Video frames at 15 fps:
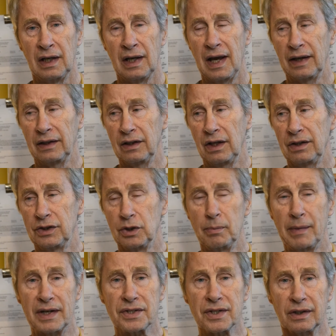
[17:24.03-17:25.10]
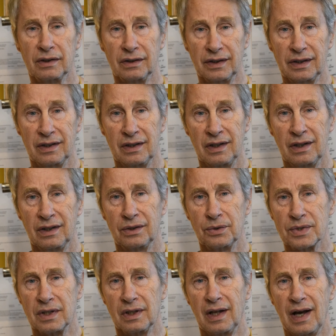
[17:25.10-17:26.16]
And domestically, there
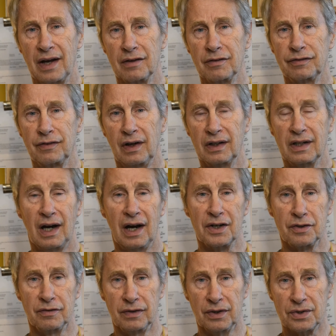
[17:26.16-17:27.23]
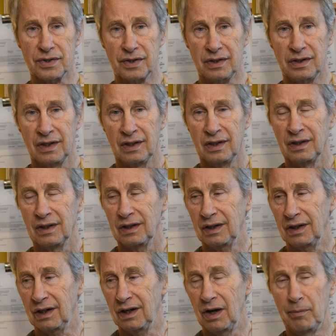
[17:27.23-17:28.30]
was a lot of controversy
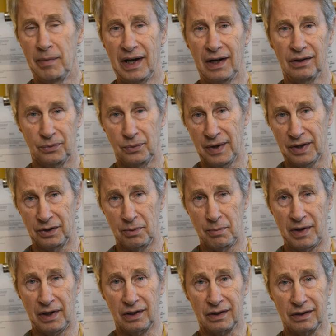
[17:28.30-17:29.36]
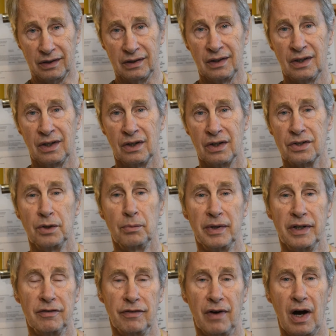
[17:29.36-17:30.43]
about whether America should be
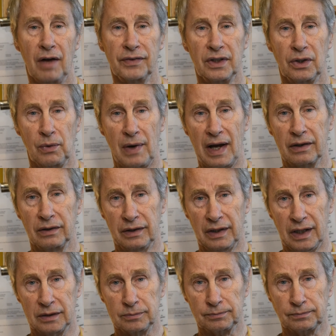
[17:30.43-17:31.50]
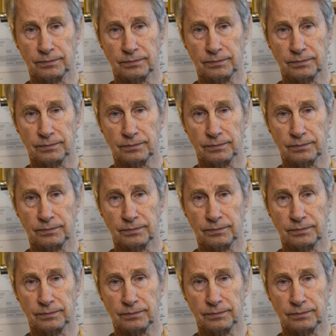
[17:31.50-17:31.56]
involved in Iraq or not.